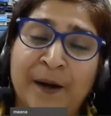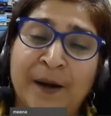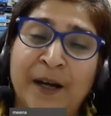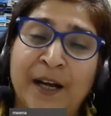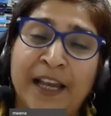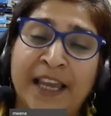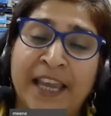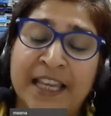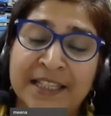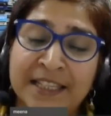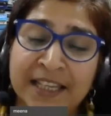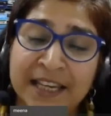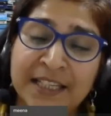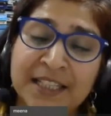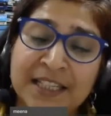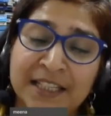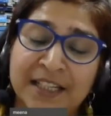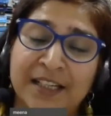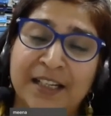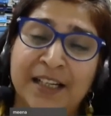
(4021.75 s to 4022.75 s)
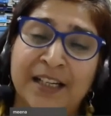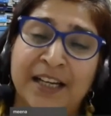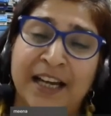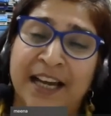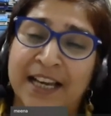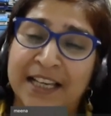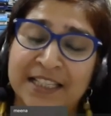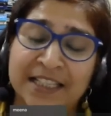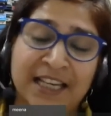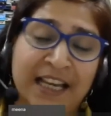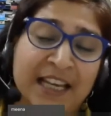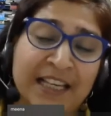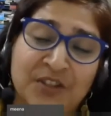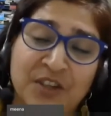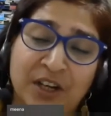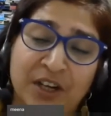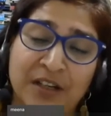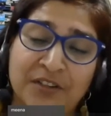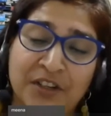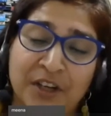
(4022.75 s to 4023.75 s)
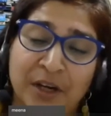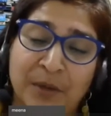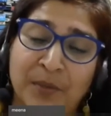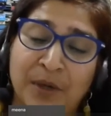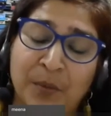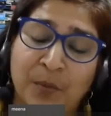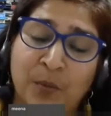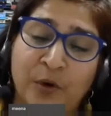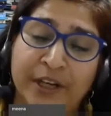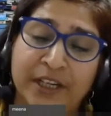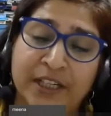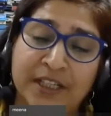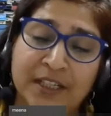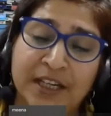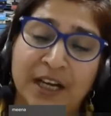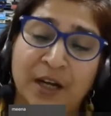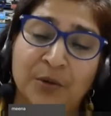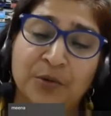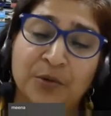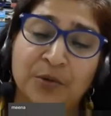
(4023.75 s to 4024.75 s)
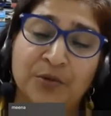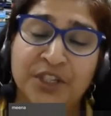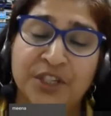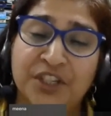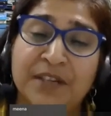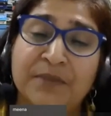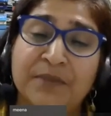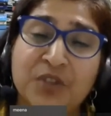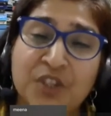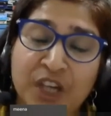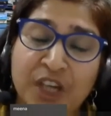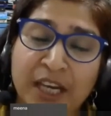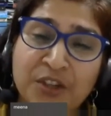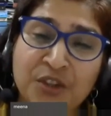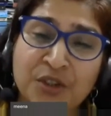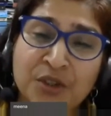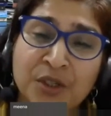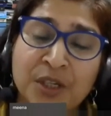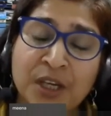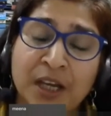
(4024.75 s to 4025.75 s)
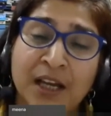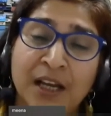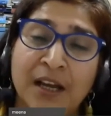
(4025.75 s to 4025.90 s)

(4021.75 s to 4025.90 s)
Is it, as General Sharma pointed out, regime change?